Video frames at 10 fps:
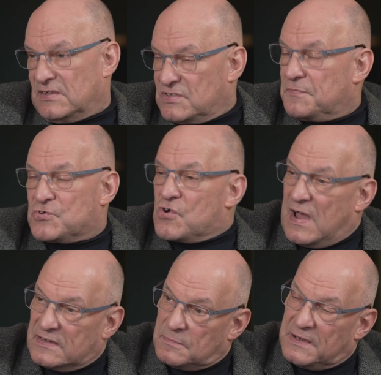doesn't even
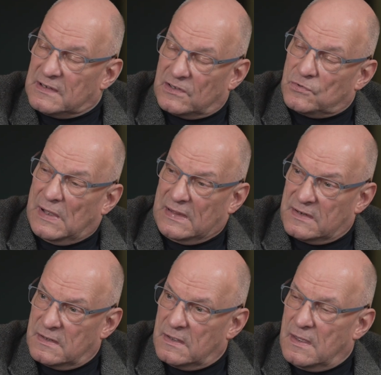try to be
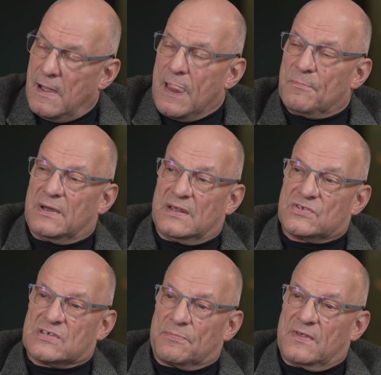non-duality, but
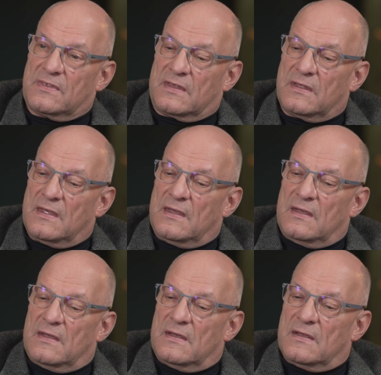it's something that
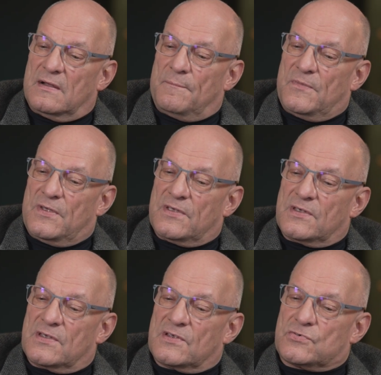
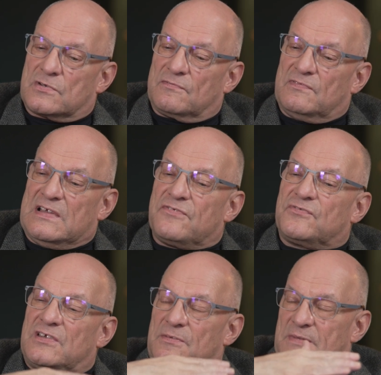sort of
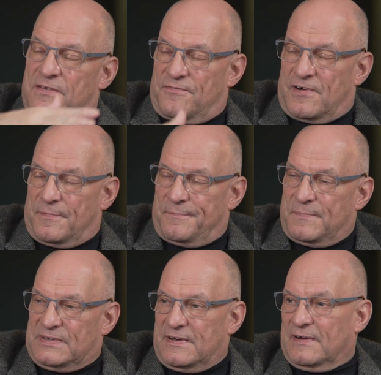lifted me from
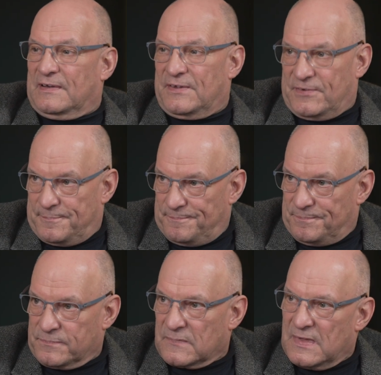materialism.
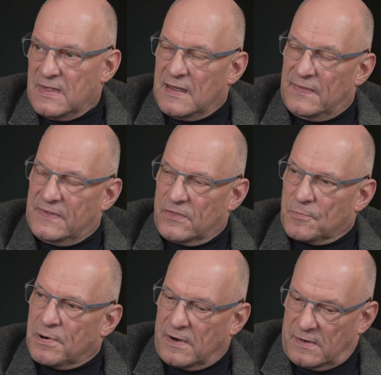And the other
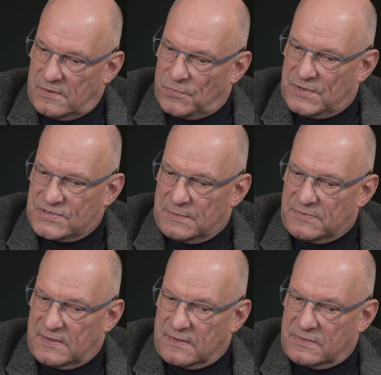part was
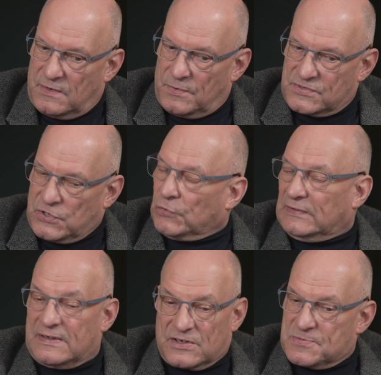something that was
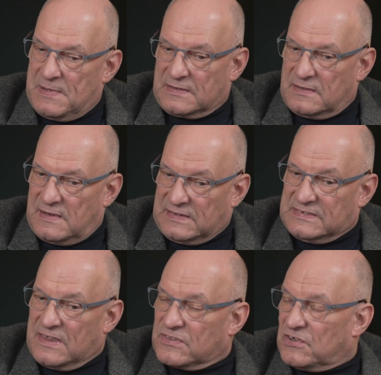totally unexpected, had
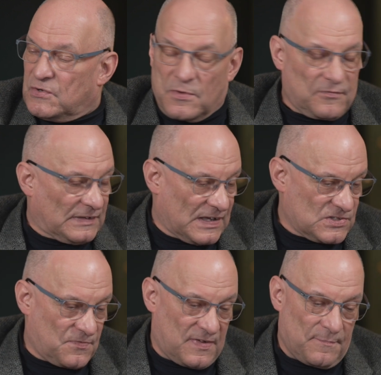nothing to do with
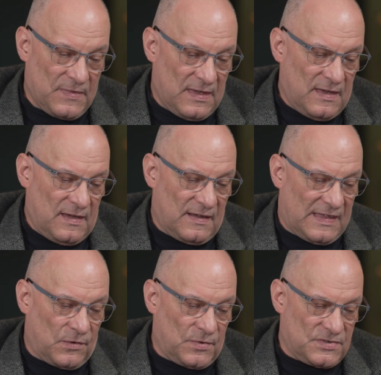philosophy, and
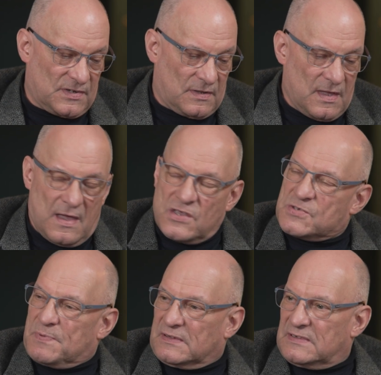that was a
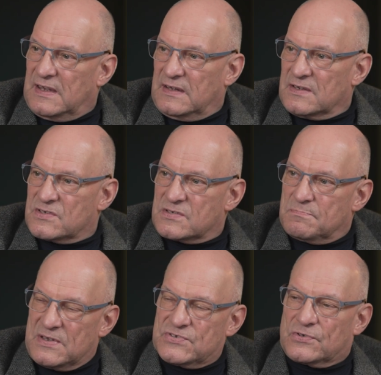spontaneous
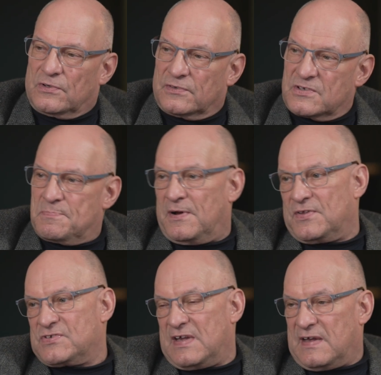mystical
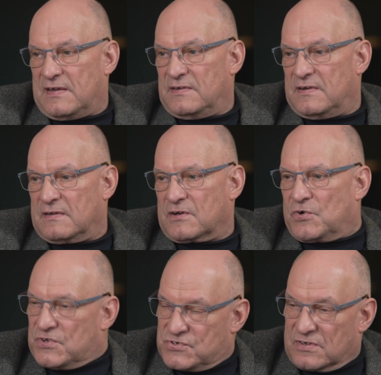experience I had in a
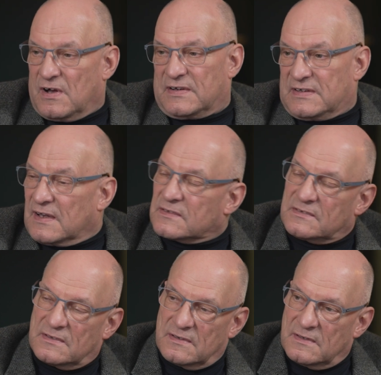Christian
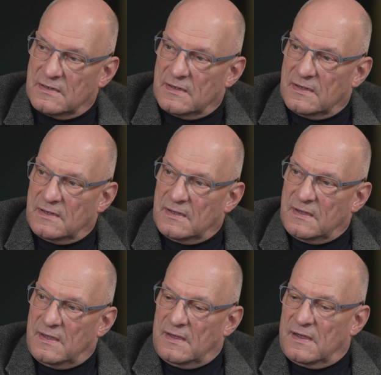context.
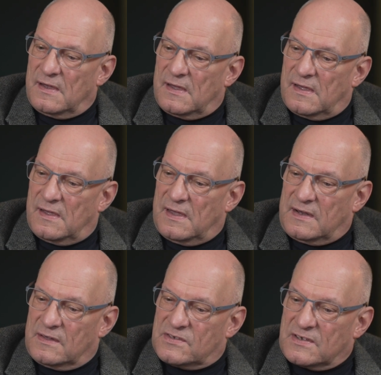
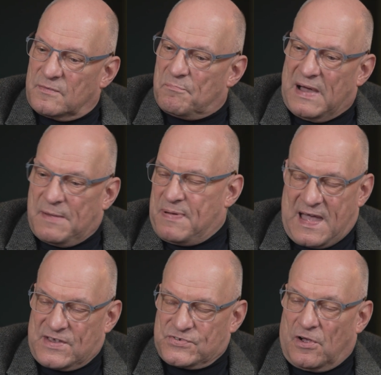And it sort of bypassed